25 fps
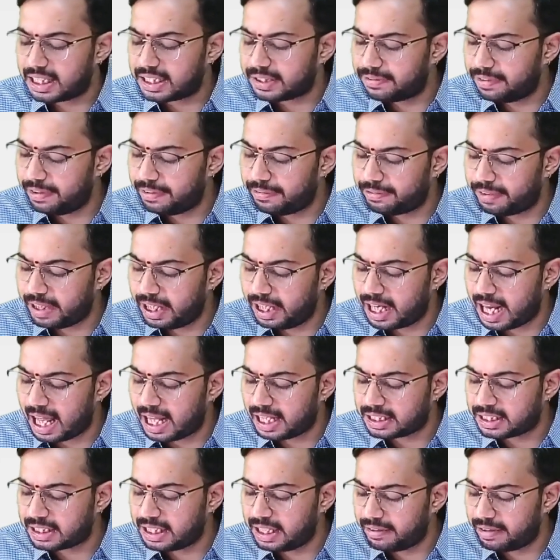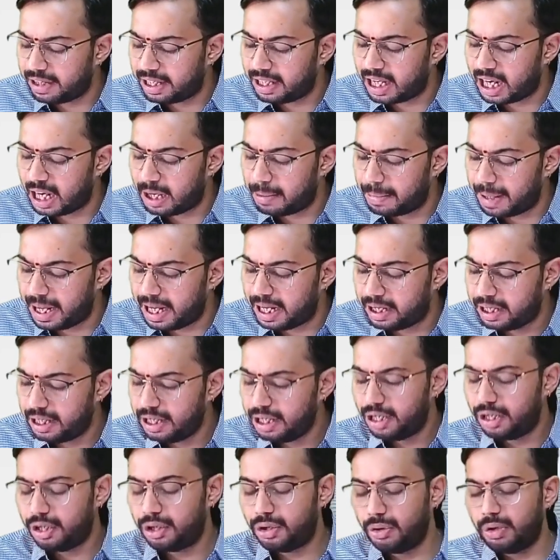50 lakhs divided by
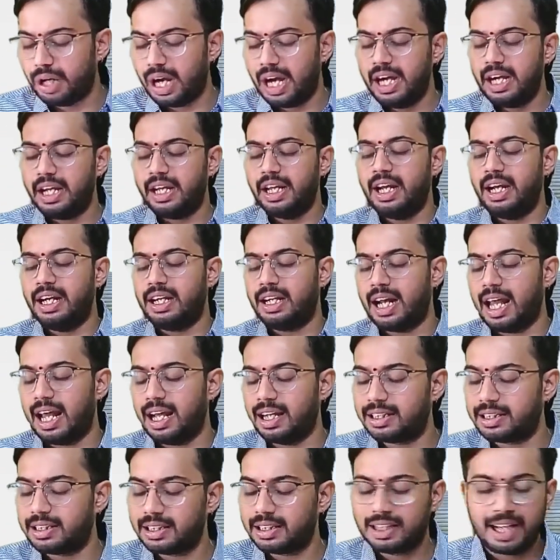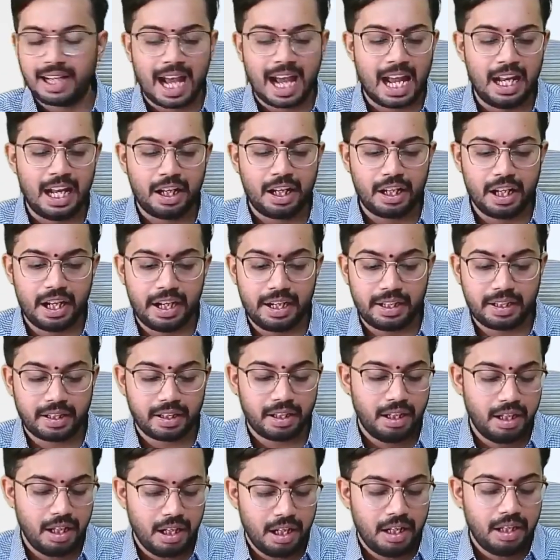298 lakhs. Calculate
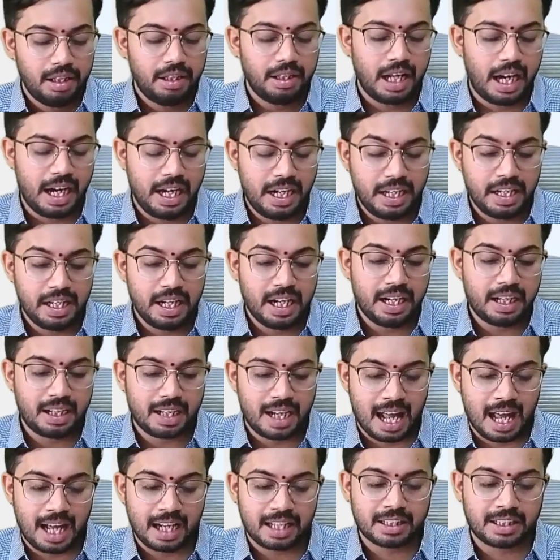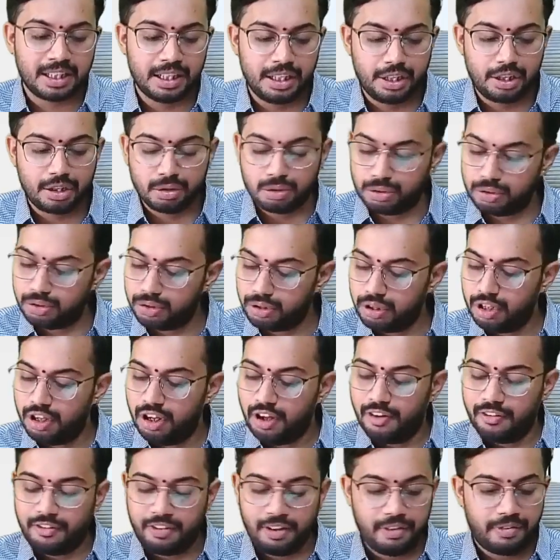98 lakhs into
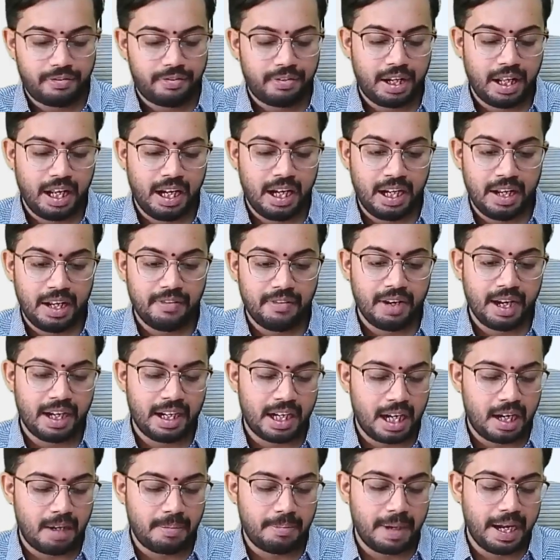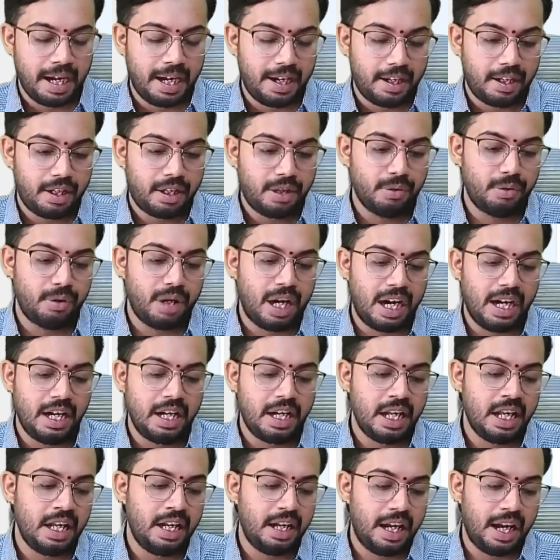50 divided by
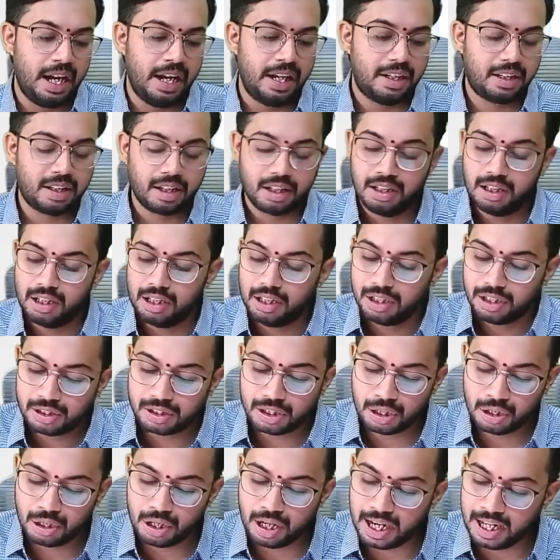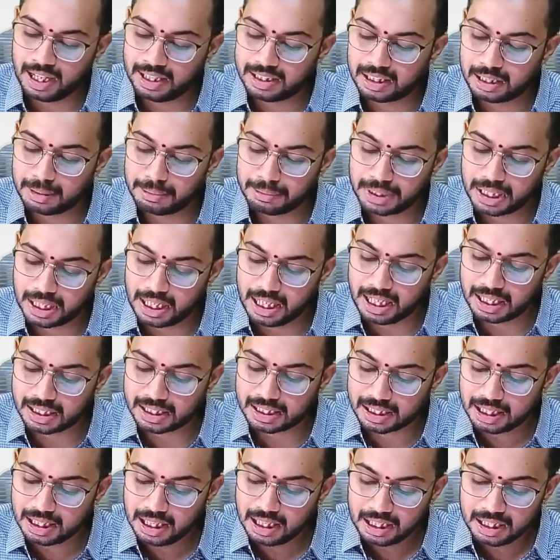298. So exemption is
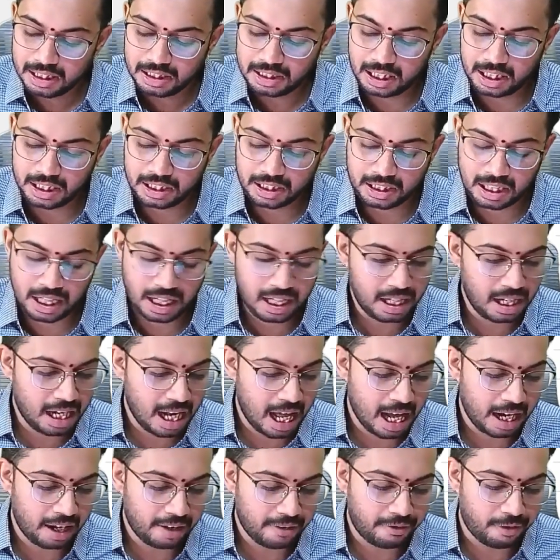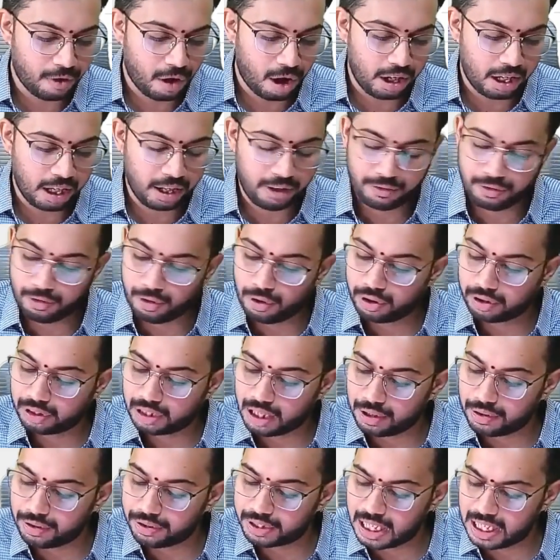
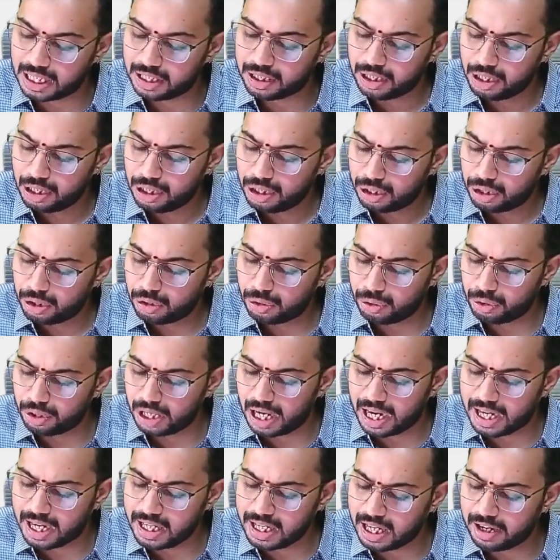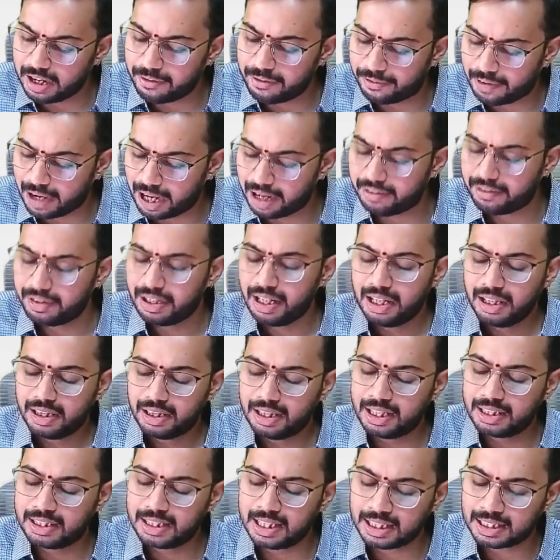16,44,295.
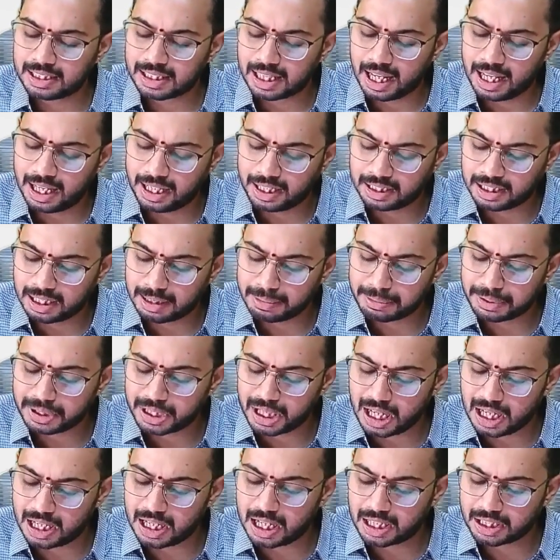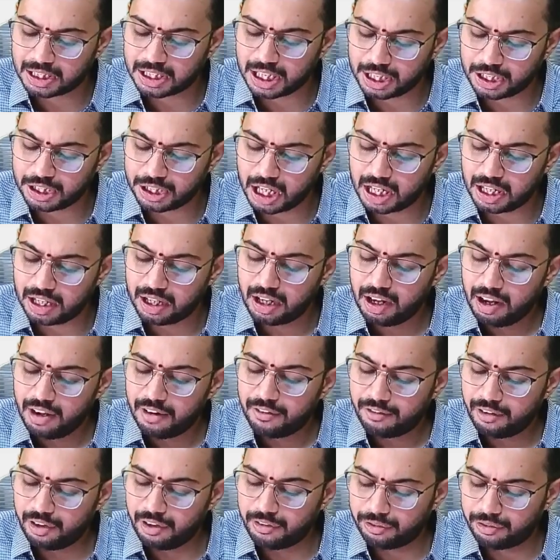This is exemption under section
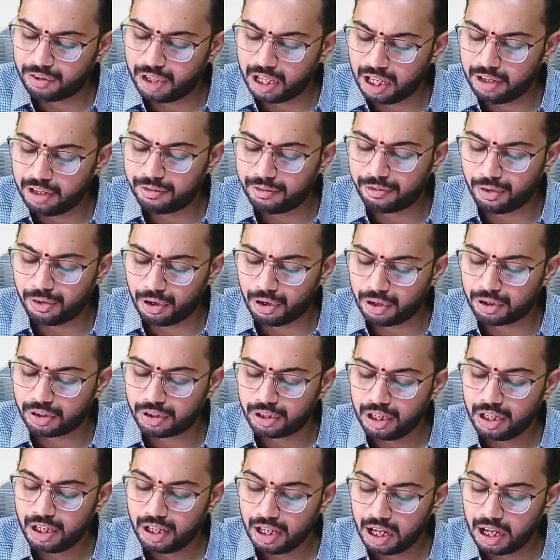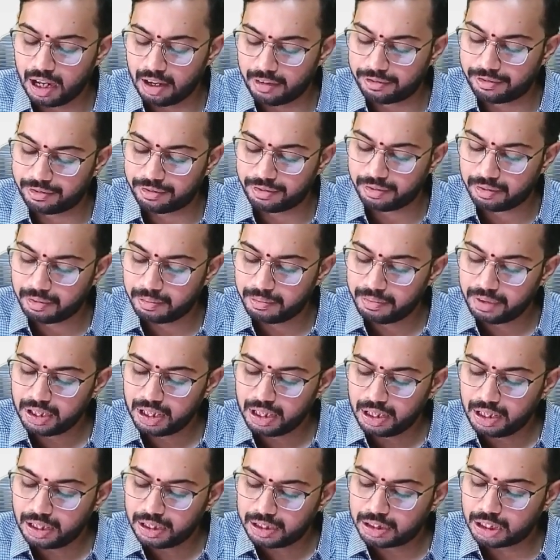54F.
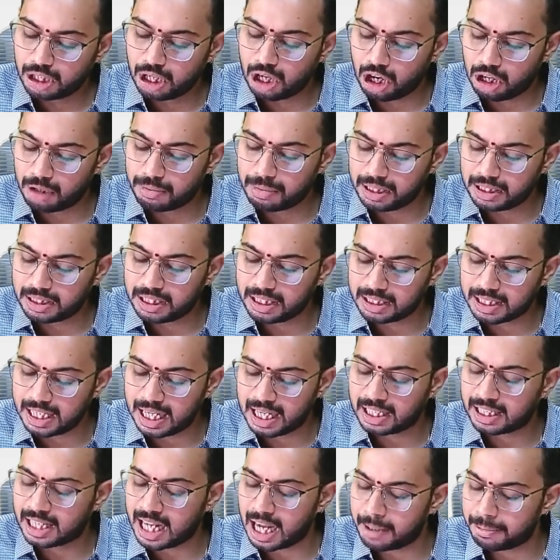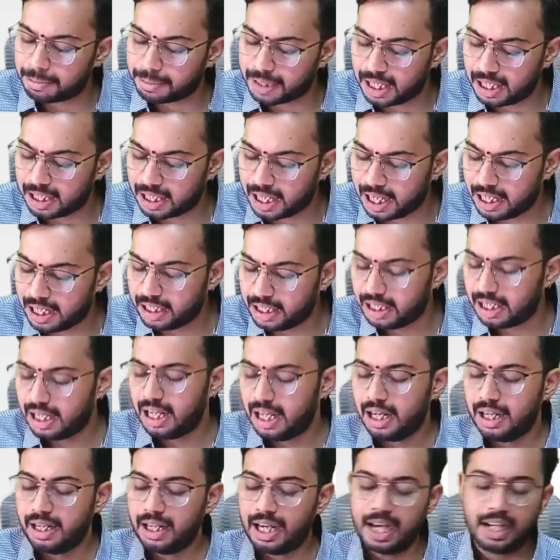So how much is net capital gain?
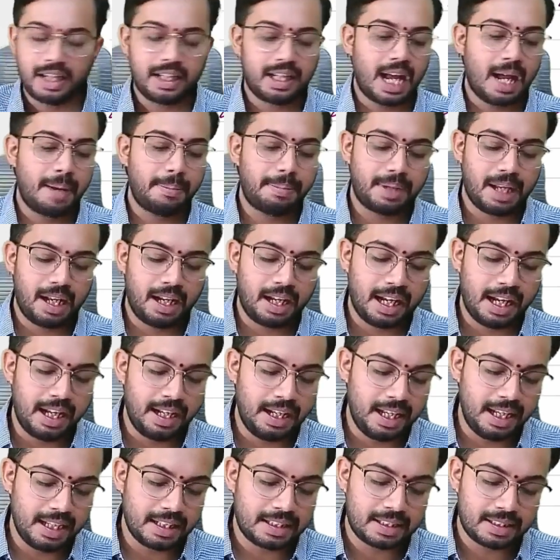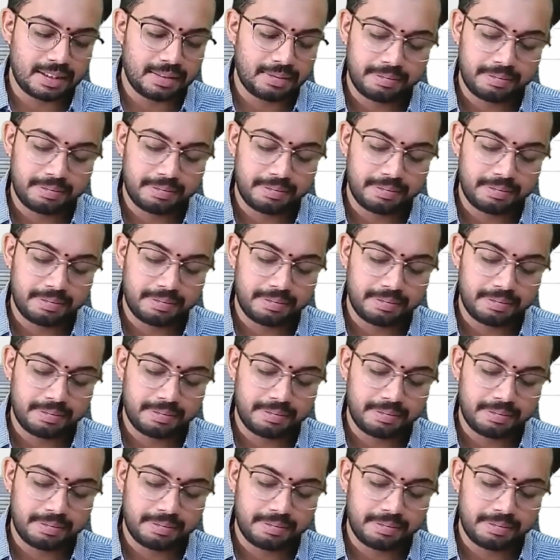Net capital gain is